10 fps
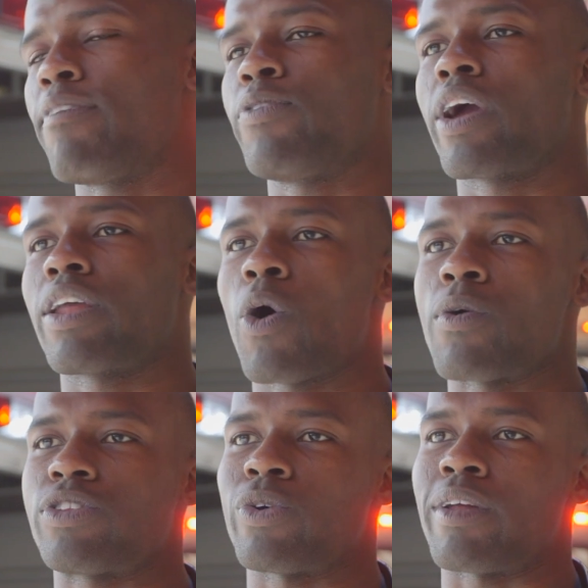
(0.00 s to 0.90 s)
If you're going to
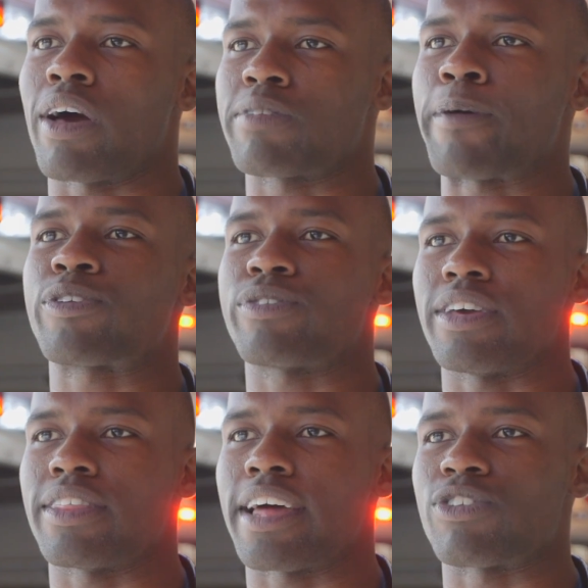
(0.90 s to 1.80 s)
go into a
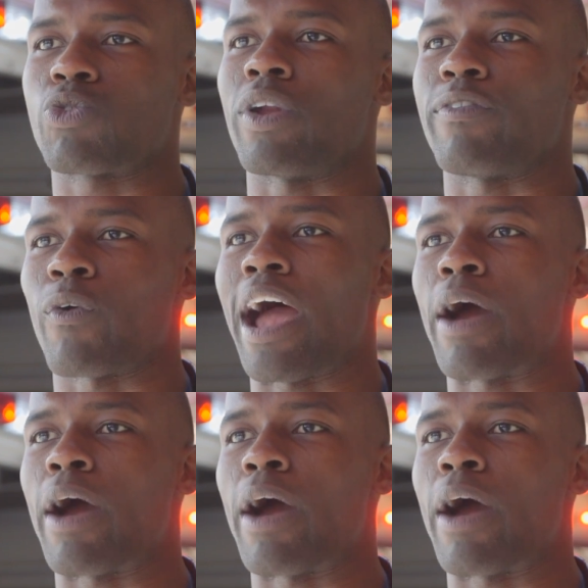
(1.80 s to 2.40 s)
specialty that is 24